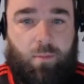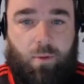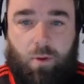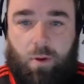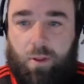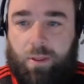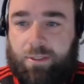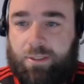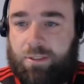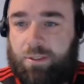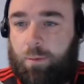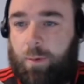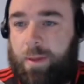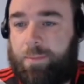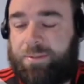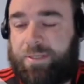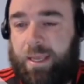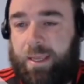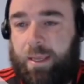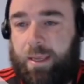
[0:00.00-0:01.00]
This is the
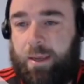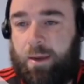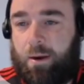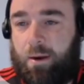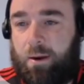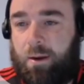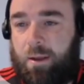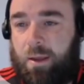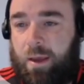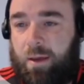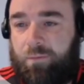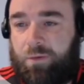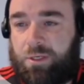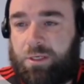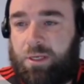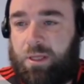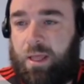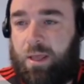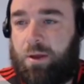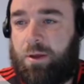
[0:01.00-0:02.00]
website here. If you
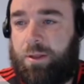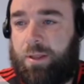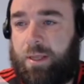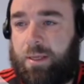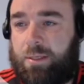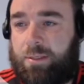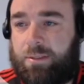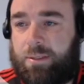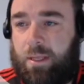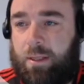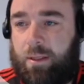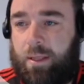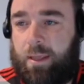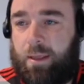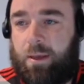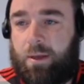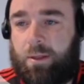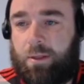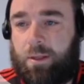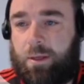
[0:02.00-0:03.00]
just click on this
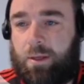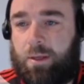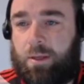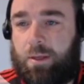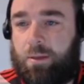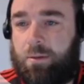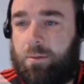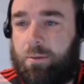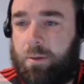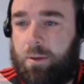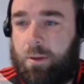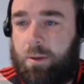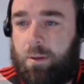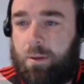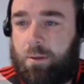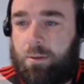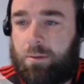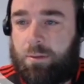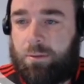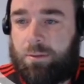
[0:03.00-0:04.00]
link in the
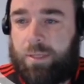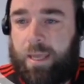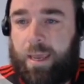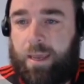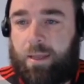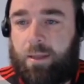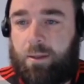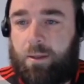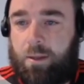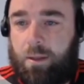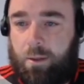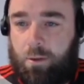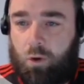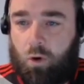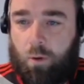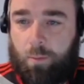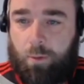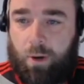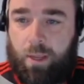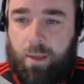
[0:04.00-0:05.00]
second
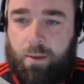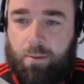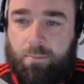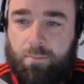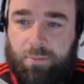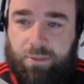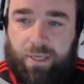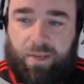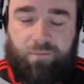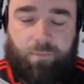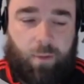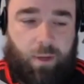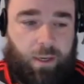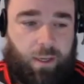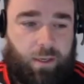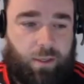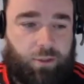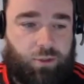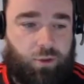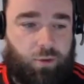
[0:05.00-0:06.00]
top right, Save Money
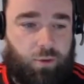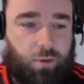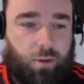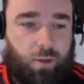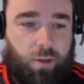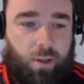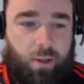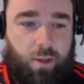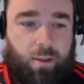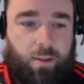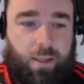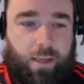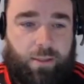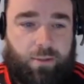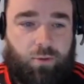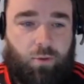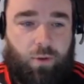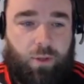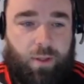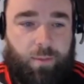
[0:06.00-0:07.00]
in Azure,
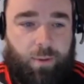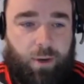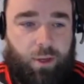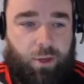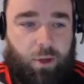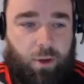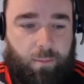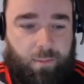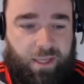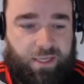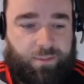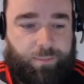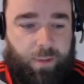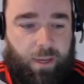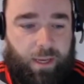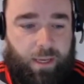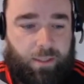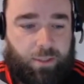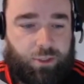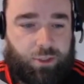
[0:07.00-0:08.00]
that's going to bring you up this
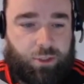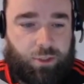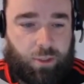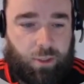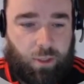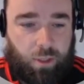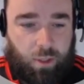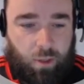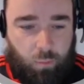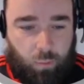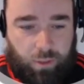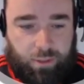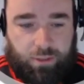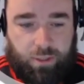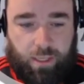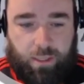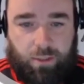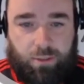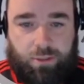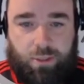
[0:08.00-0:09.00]
page, which
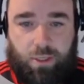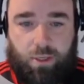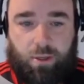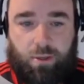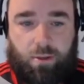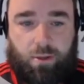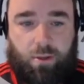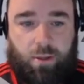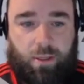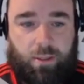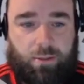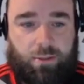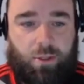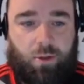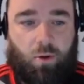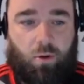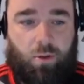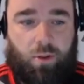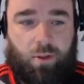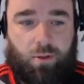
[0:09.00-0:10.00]
links to
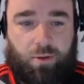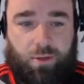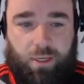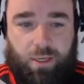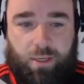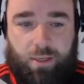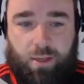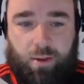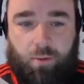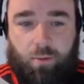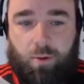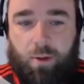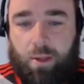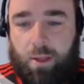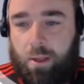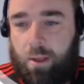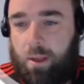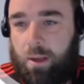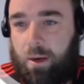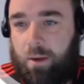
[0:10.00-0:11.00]
all the other detail.
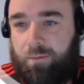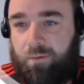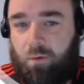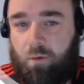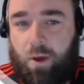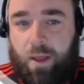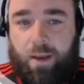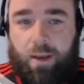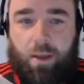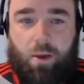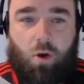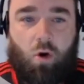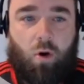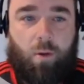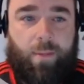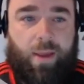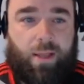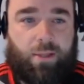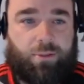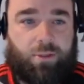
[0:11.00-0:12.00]
If you've got any
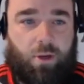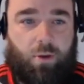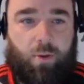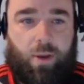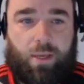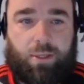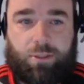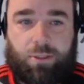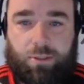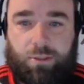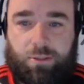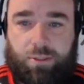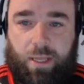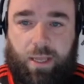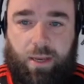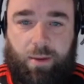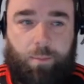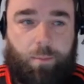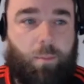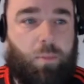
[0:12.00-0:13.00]
comments or questions,
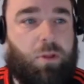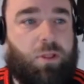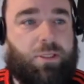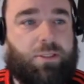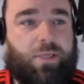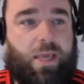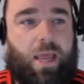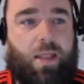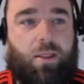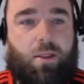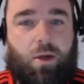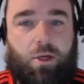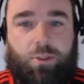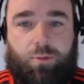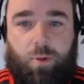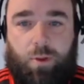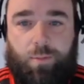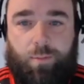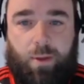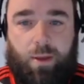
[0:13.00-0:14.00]
then please get in touch
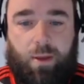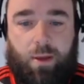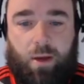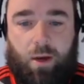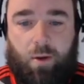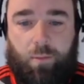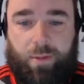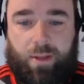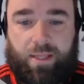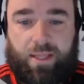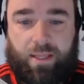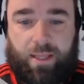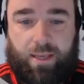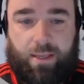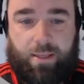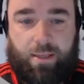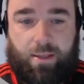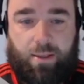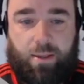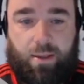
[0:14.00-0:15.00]
with me. I'll be
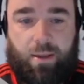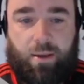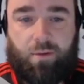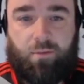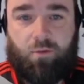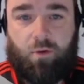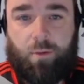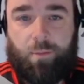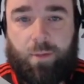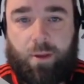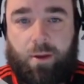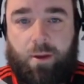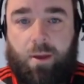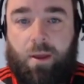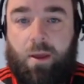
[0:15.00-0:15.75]
delighted to hear from you.